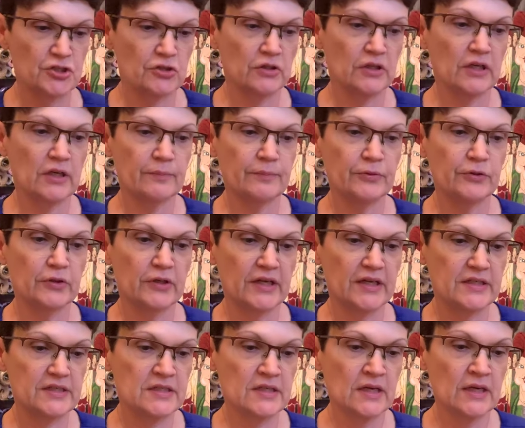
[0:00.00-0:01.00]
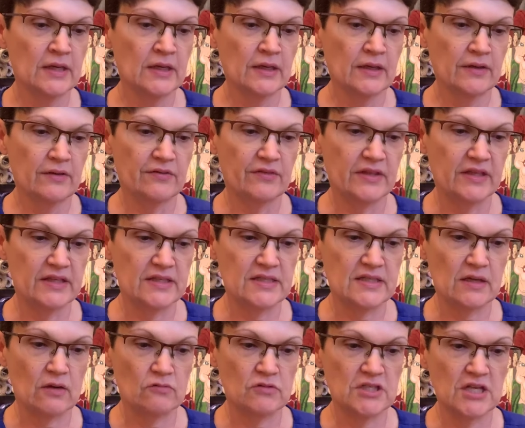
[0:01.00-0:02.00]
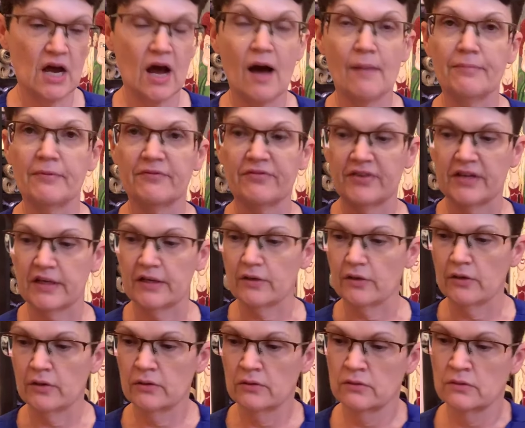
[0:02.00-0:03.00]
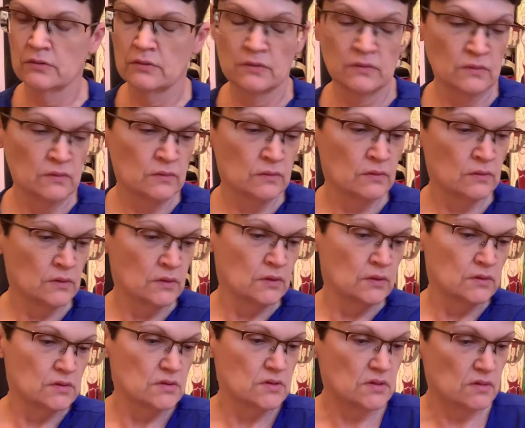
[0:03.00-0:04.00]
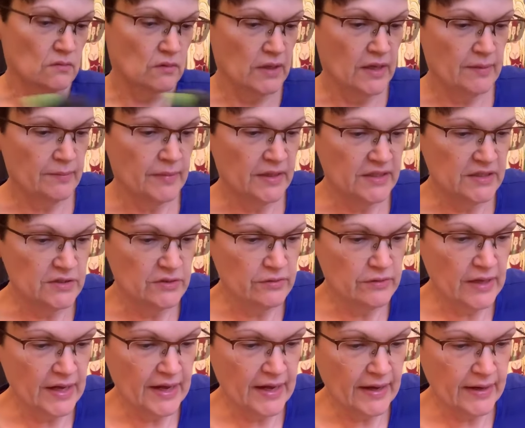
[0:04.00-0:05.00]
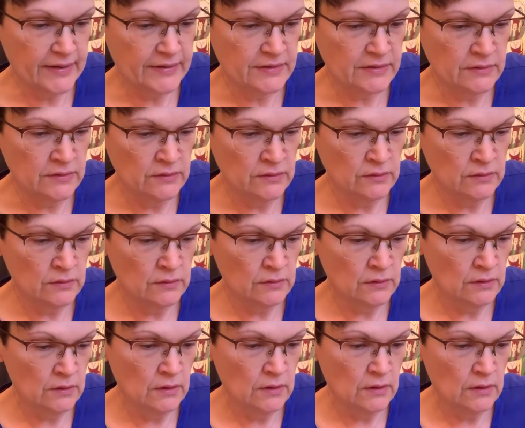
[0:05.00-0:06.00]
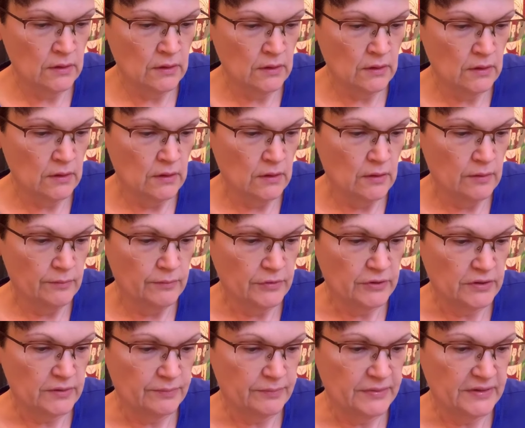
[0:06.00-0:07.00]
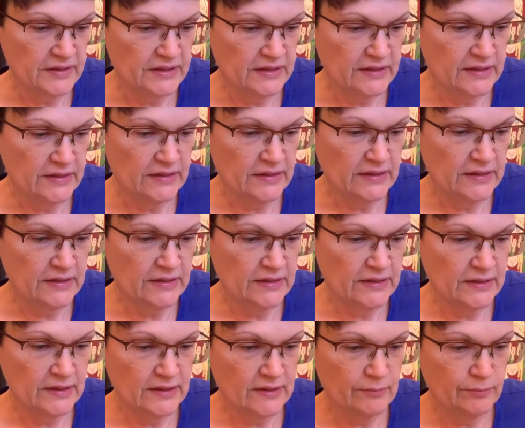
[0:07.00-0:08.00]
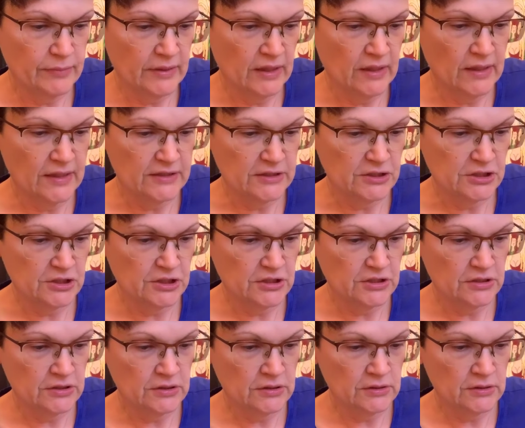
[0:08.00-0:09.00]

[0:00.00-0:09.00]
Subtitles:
you're going to put this on top of here. So let me do that. Put a big bunch.